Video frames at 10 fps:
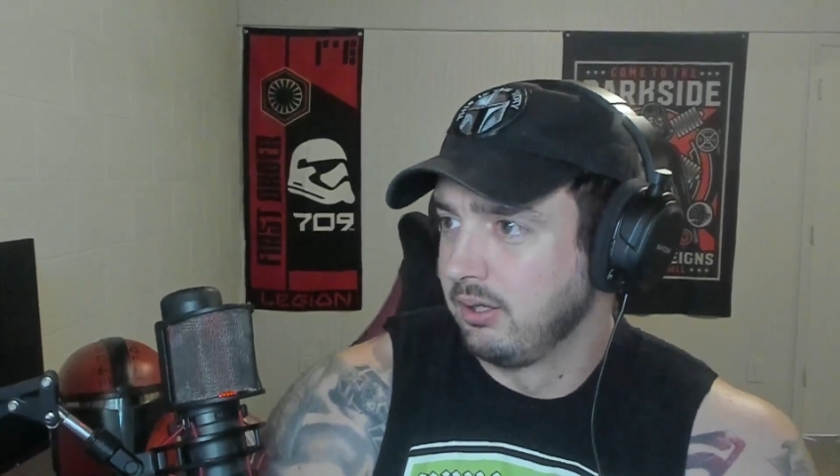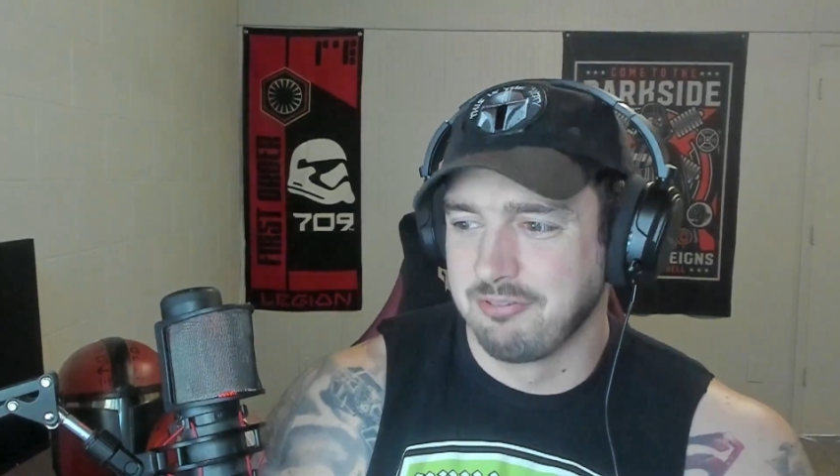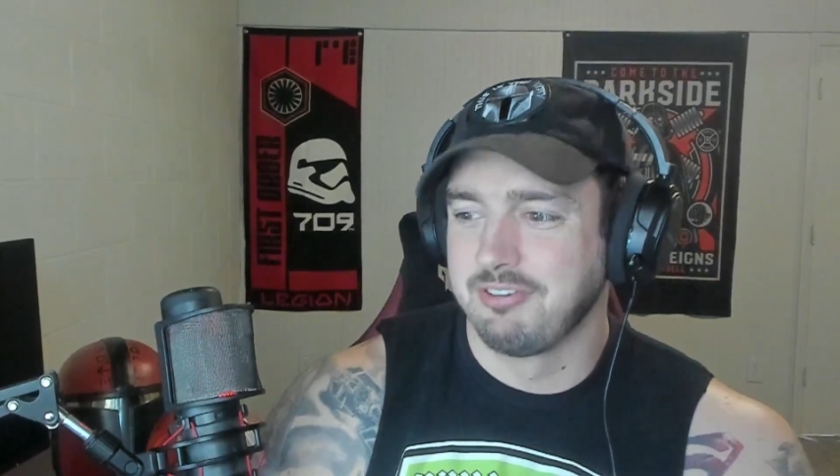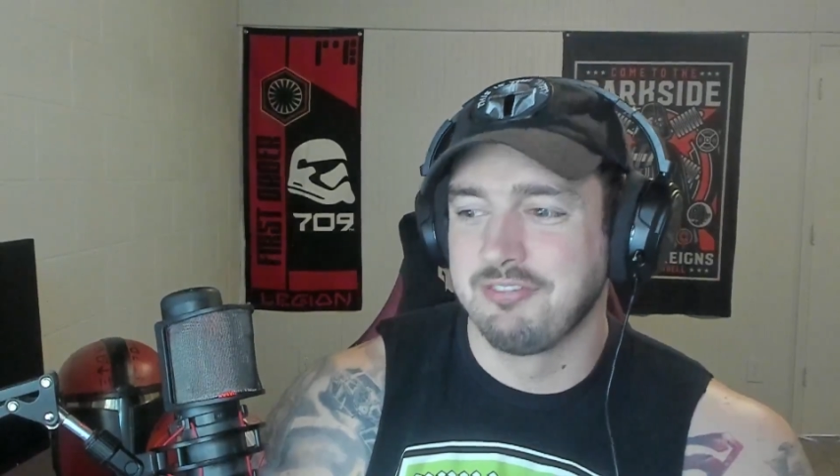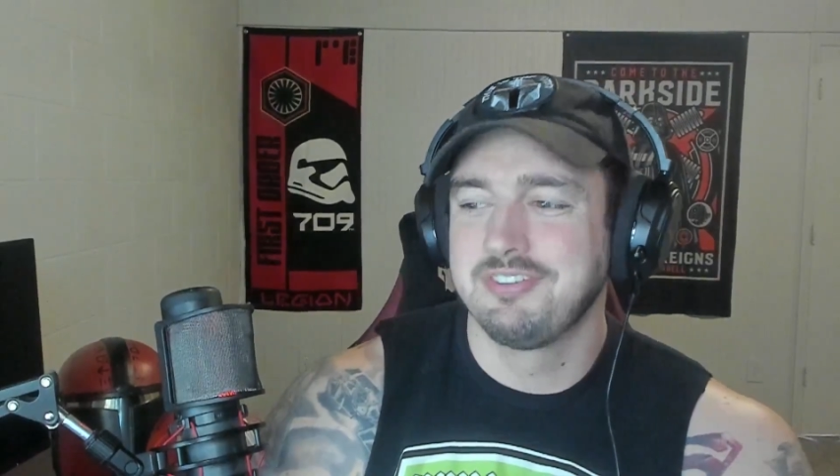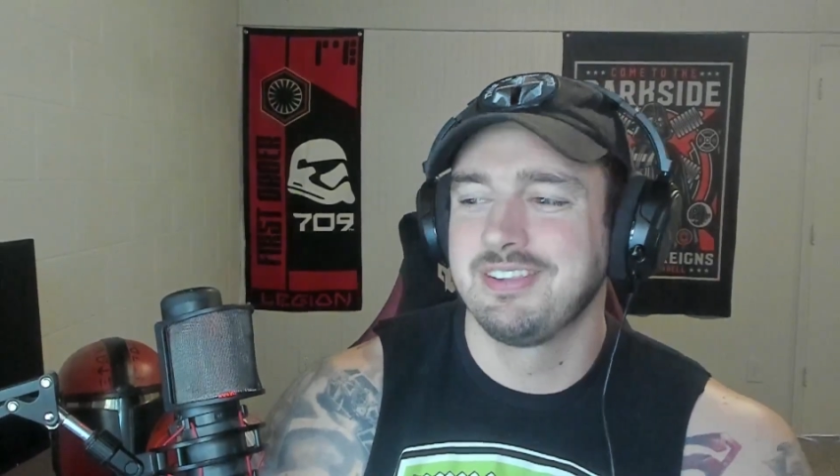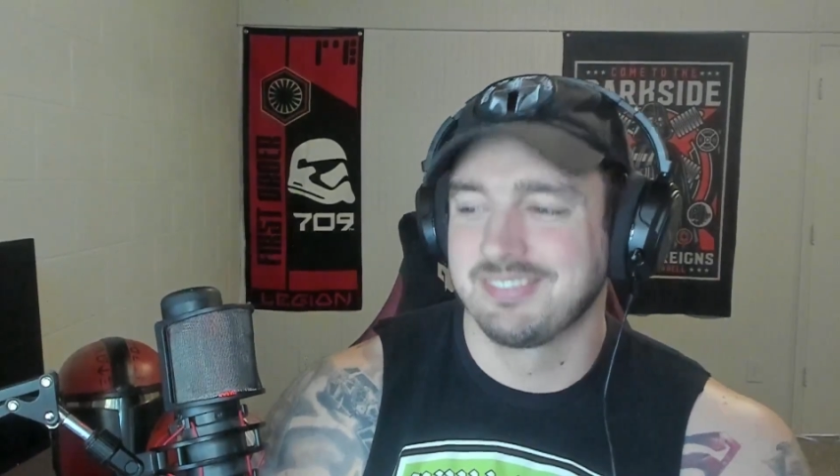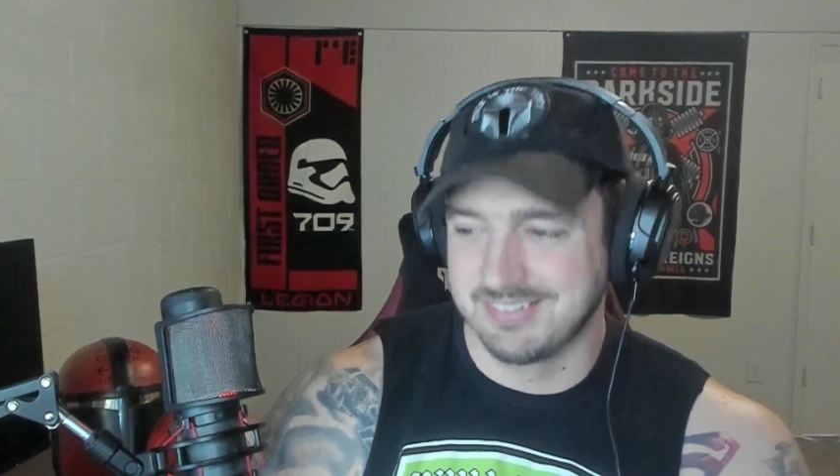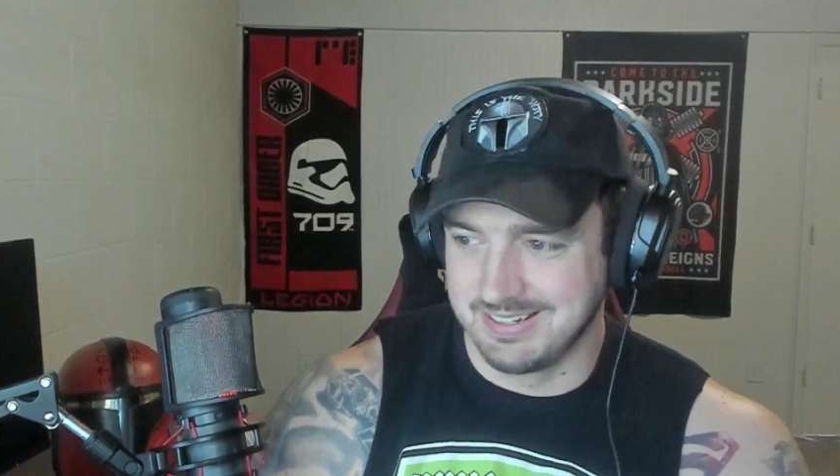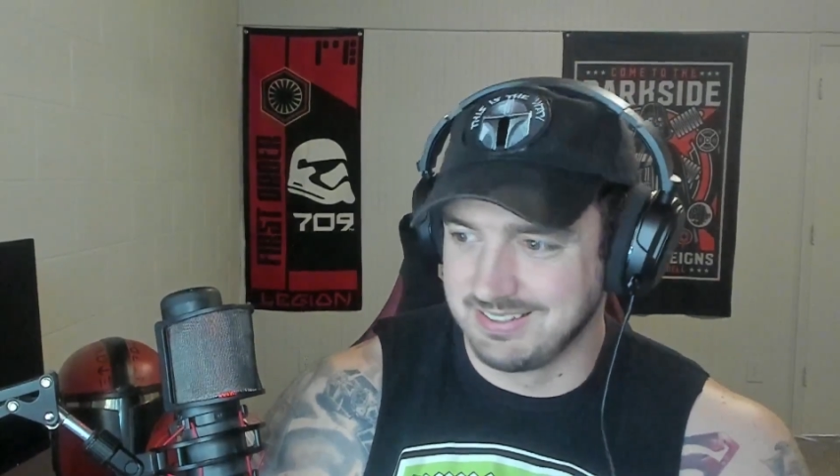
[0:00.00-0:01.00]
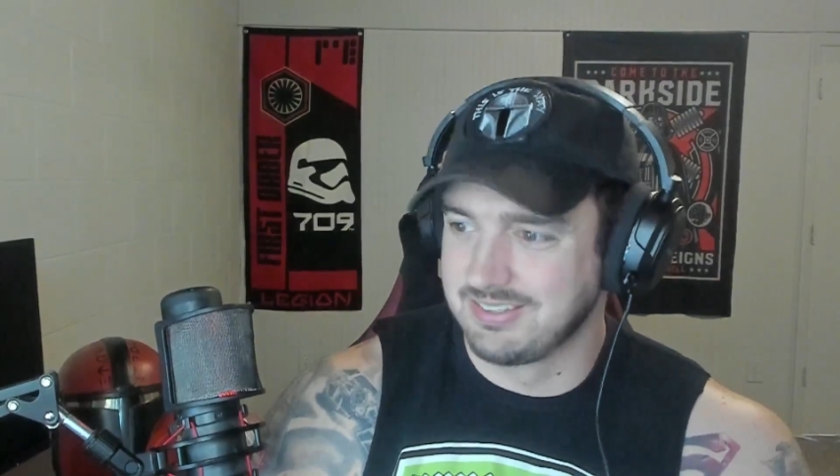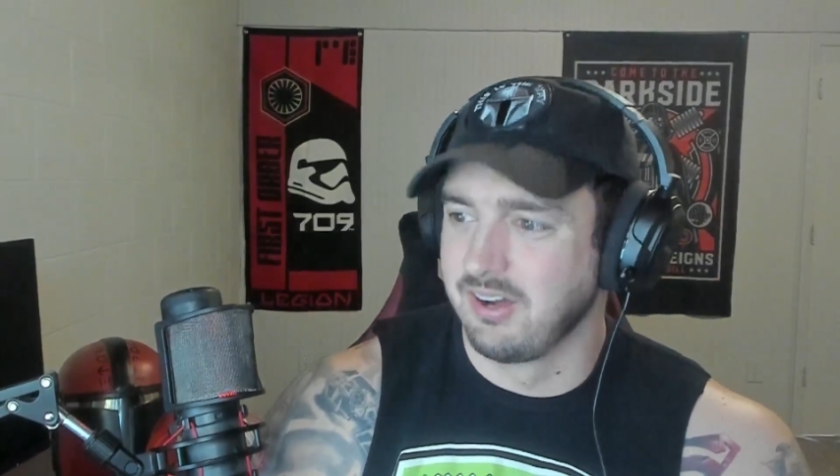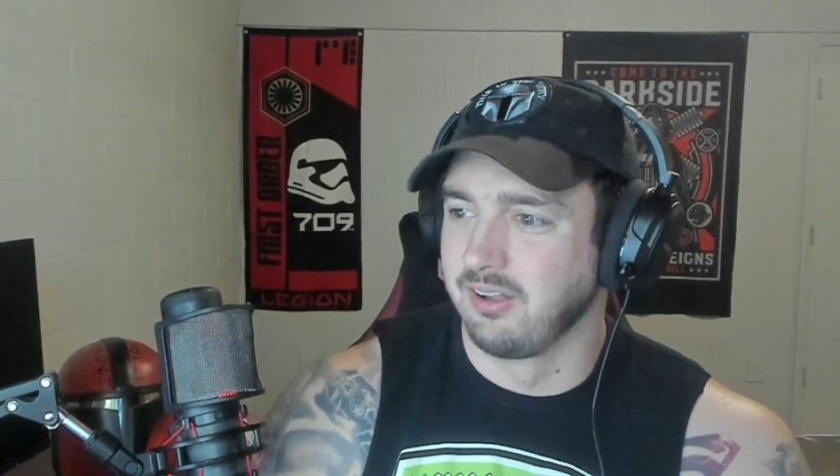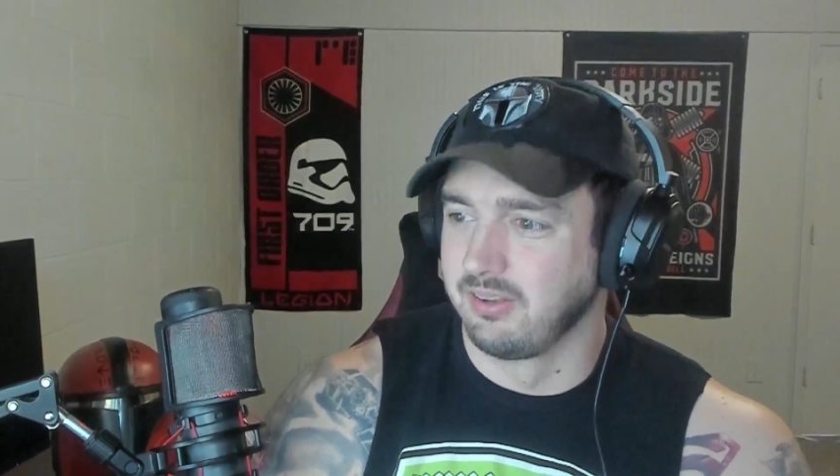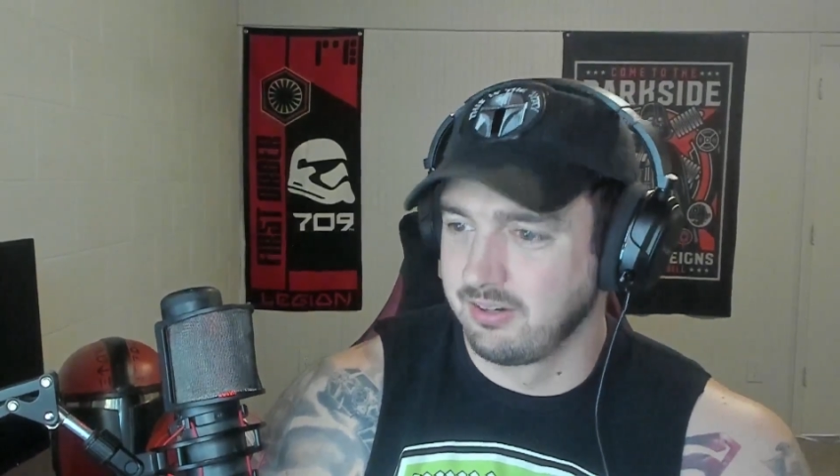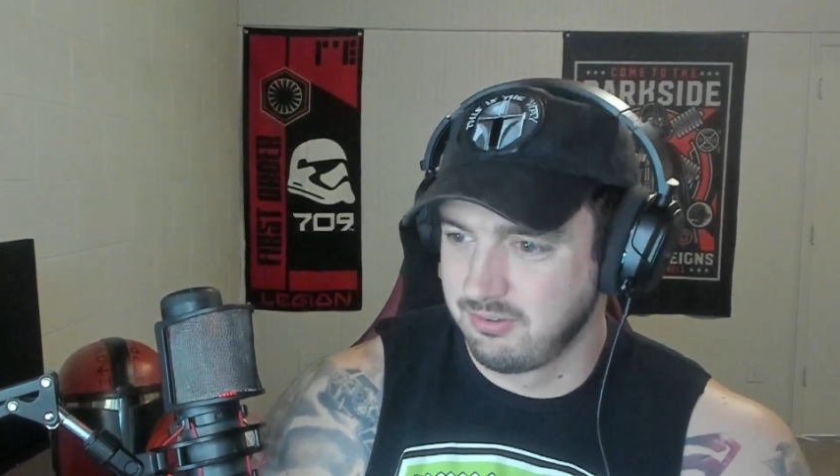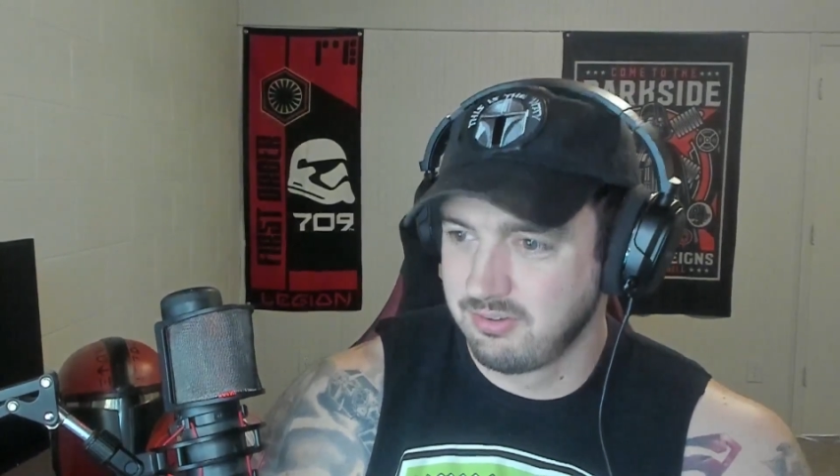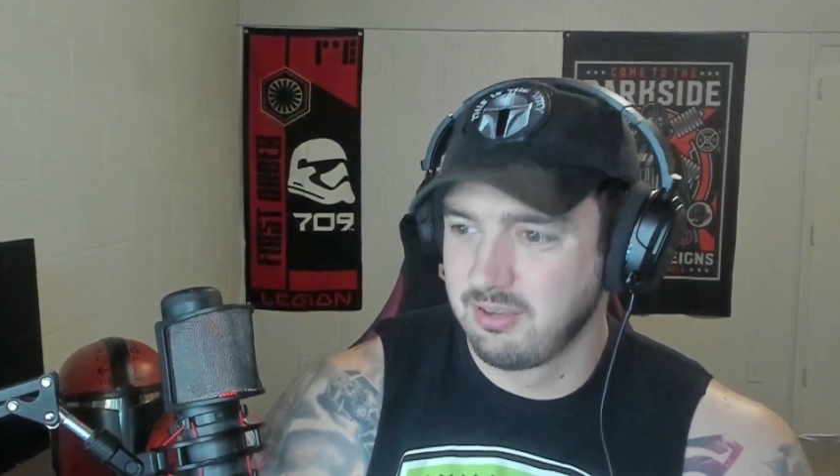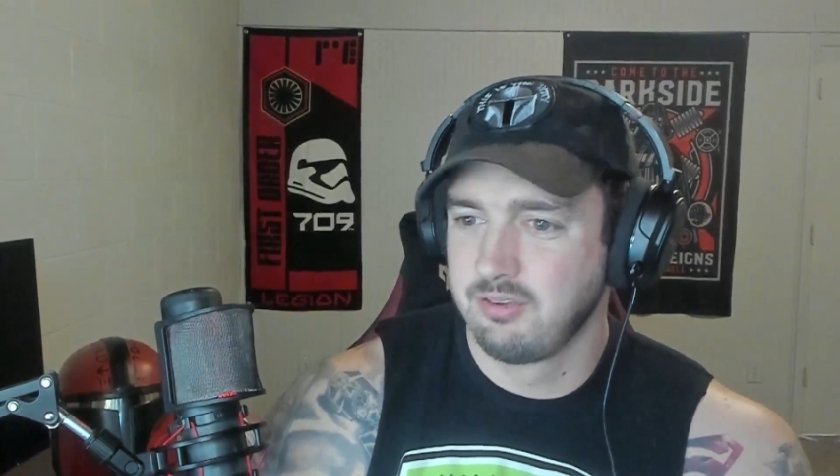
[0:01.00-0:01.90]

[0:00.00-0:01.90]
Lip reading: $53.